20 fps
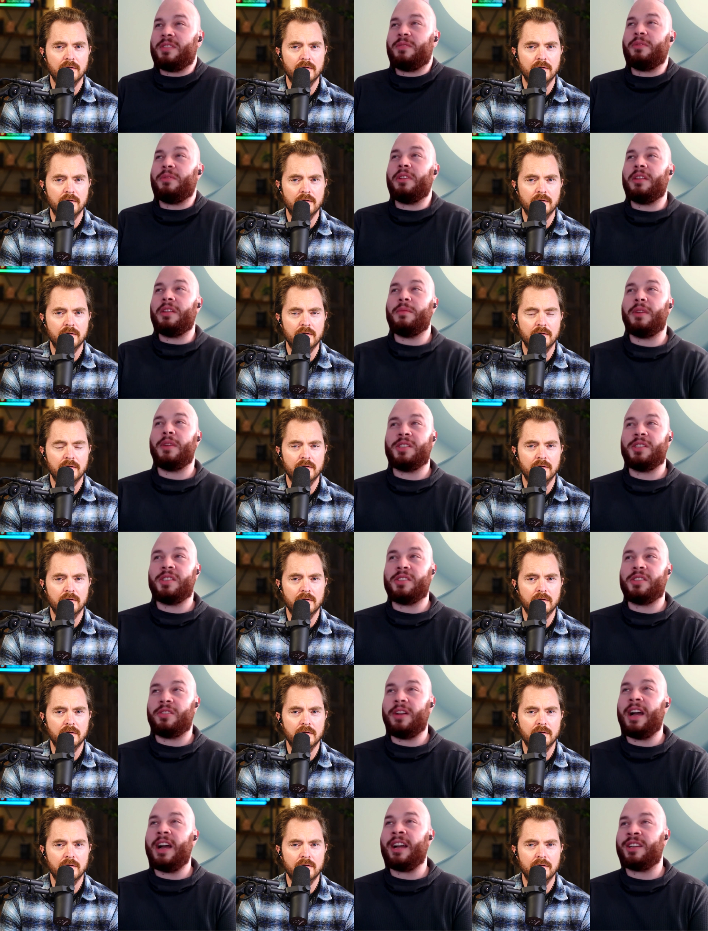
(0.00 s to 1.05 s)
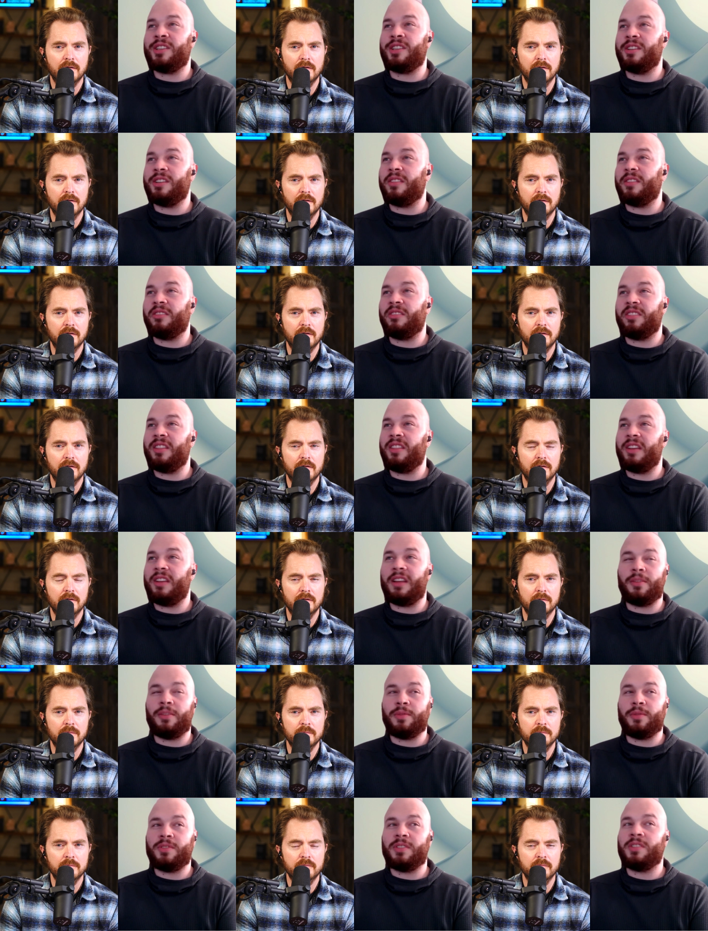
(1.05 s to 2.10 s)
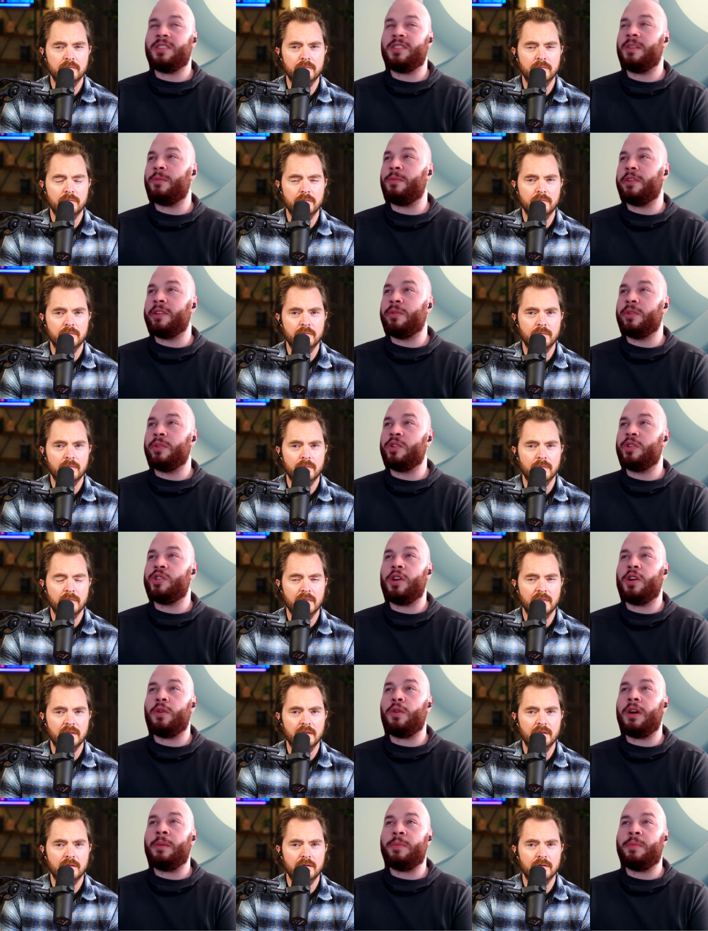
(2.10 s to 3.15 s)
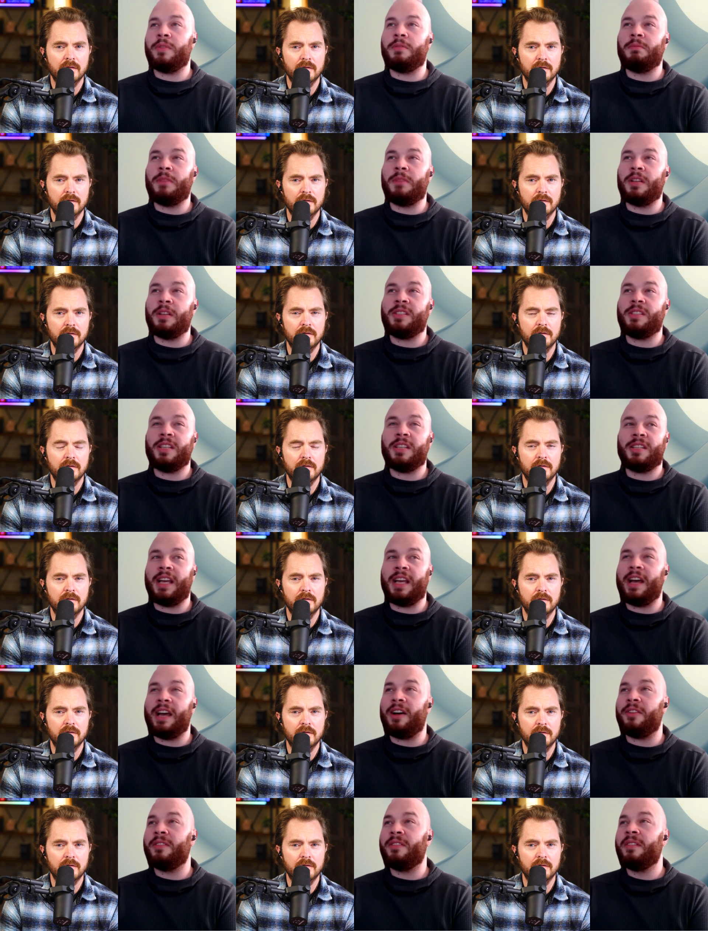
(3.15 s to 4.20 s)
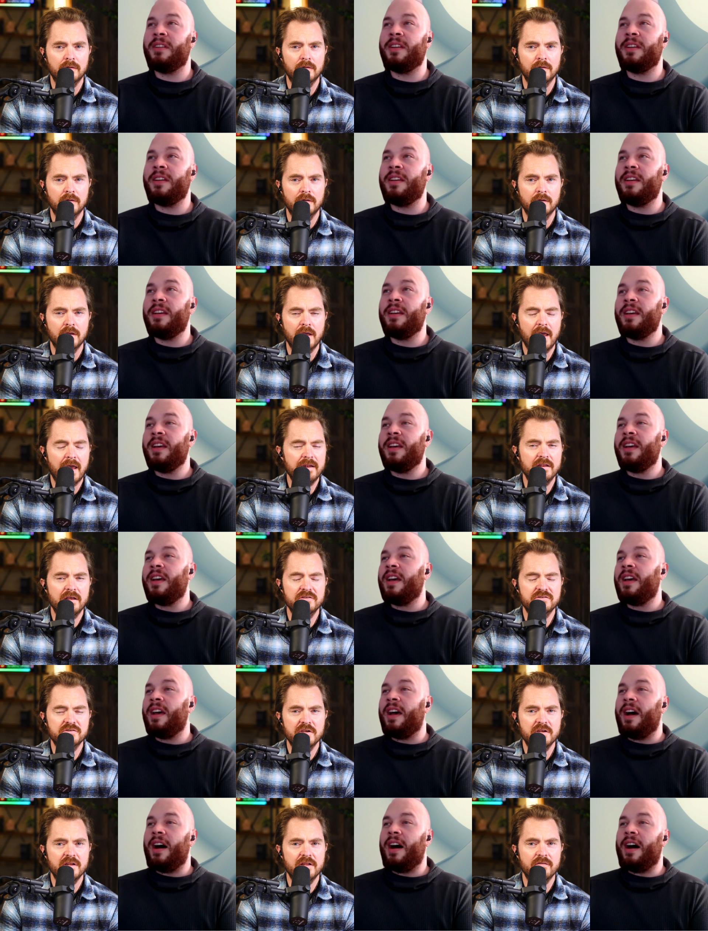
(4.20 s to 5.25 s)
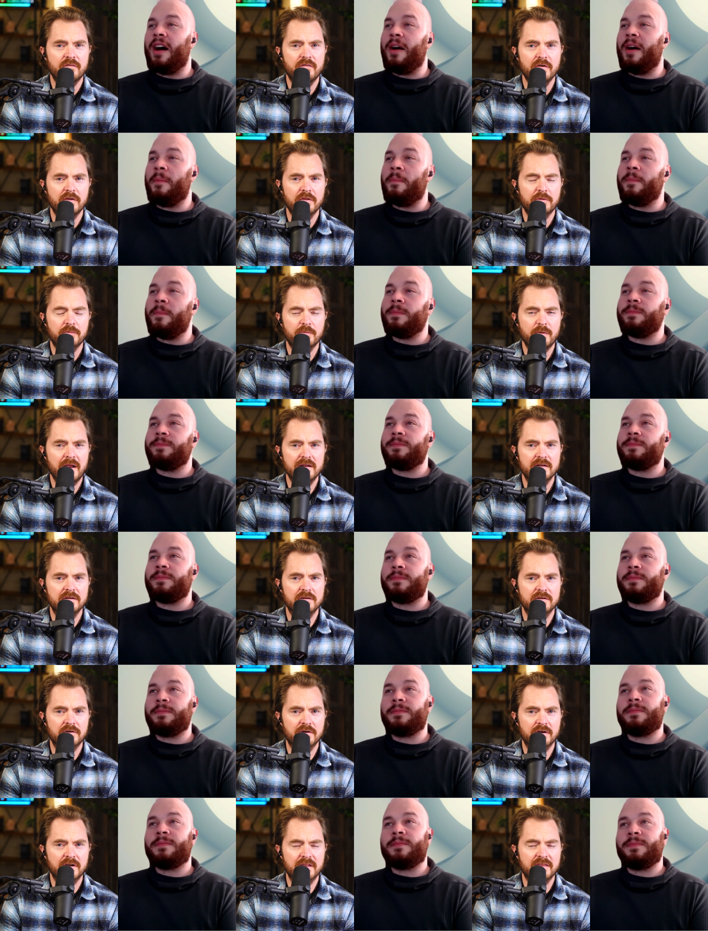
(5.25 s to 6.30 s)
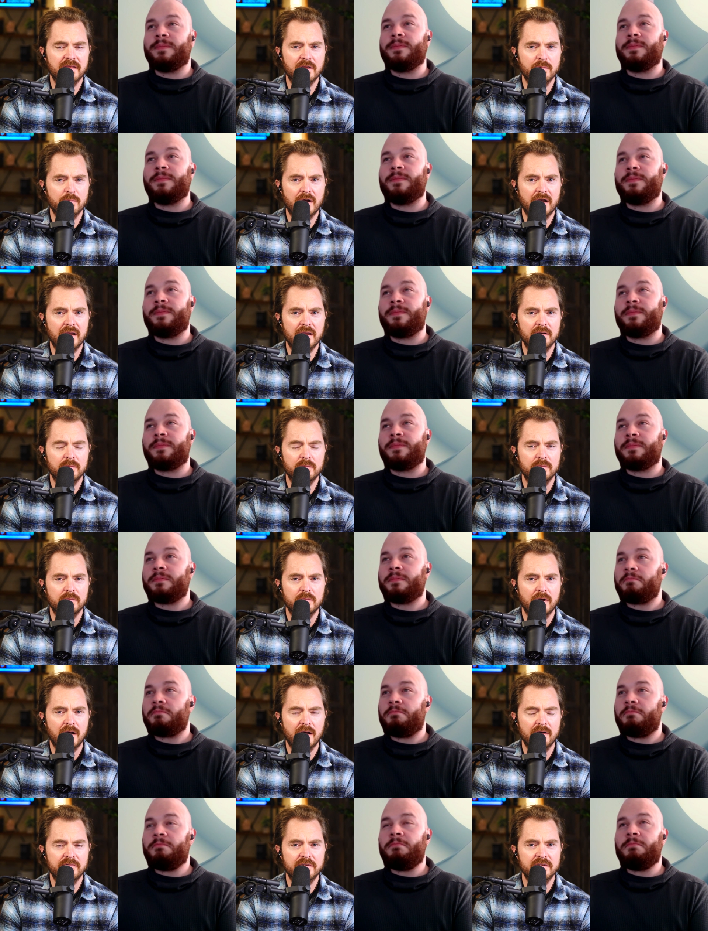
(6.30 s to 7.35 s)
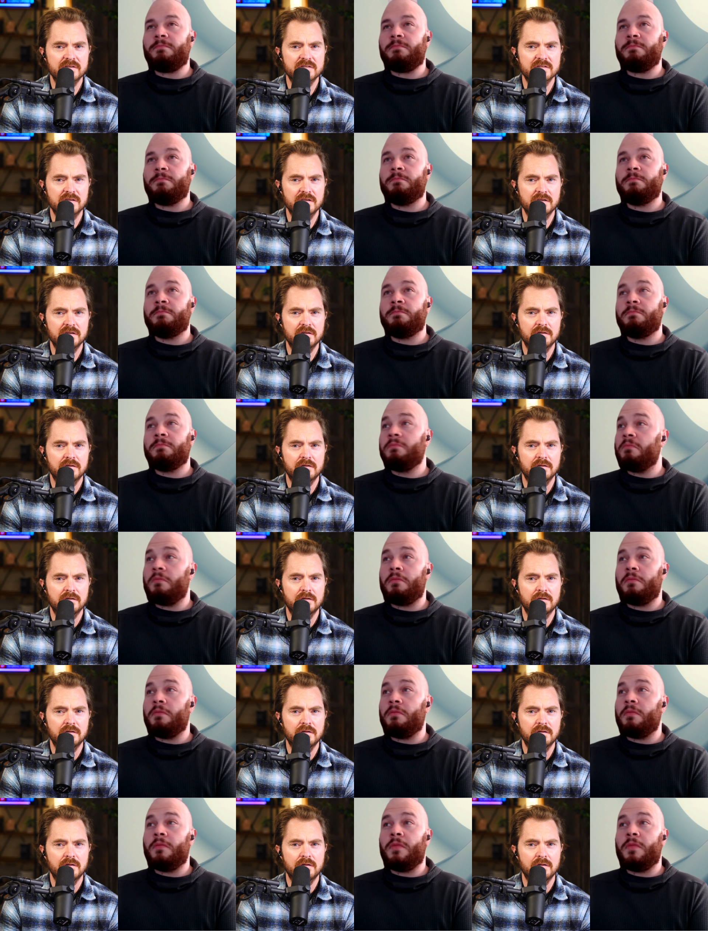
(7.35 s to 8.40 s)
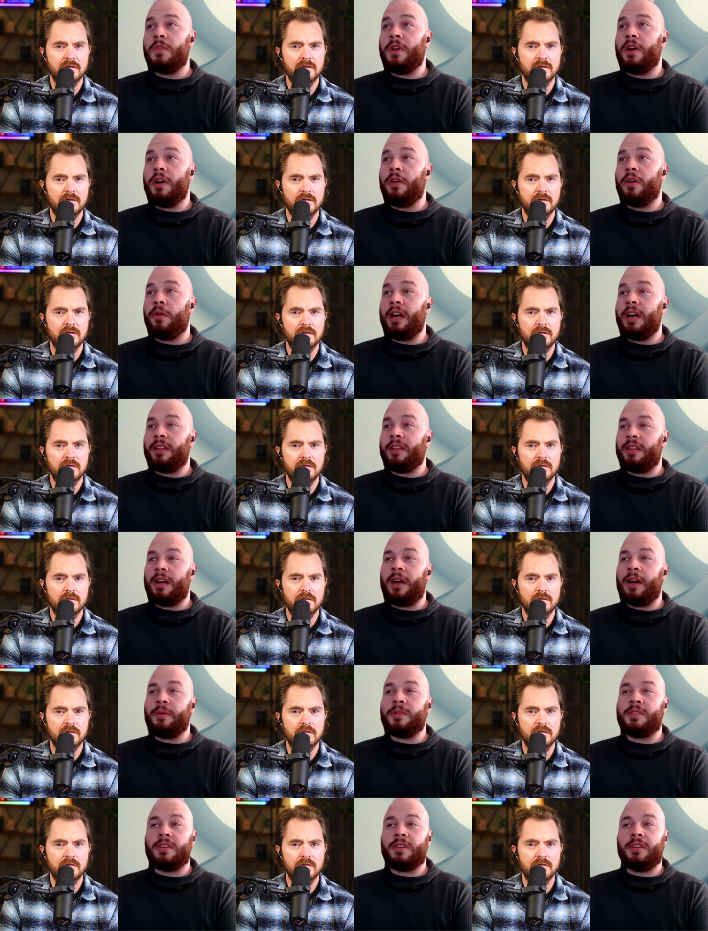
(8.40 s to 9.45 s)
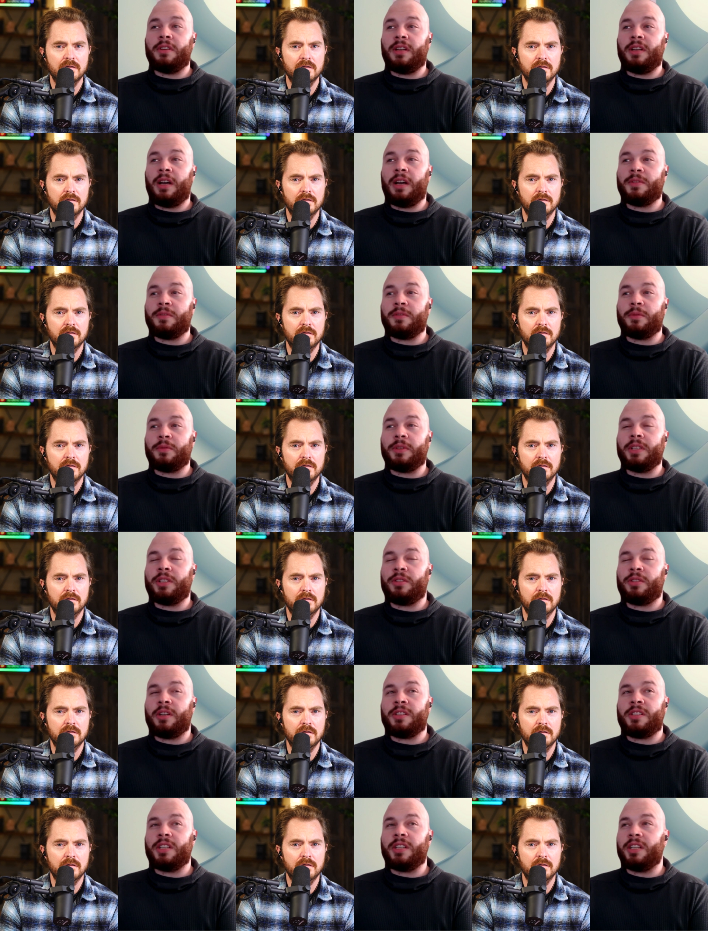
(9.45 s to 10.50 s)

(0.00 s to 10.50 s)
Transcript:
Speaker 1: really much interaction other than that there was just someone who would show up and, and sit down.
Speaker 2: And, and so you
Speaker 1: didn't um, feel threatened or anything by him, obviously. No, well, I, I was a, I was a really trusting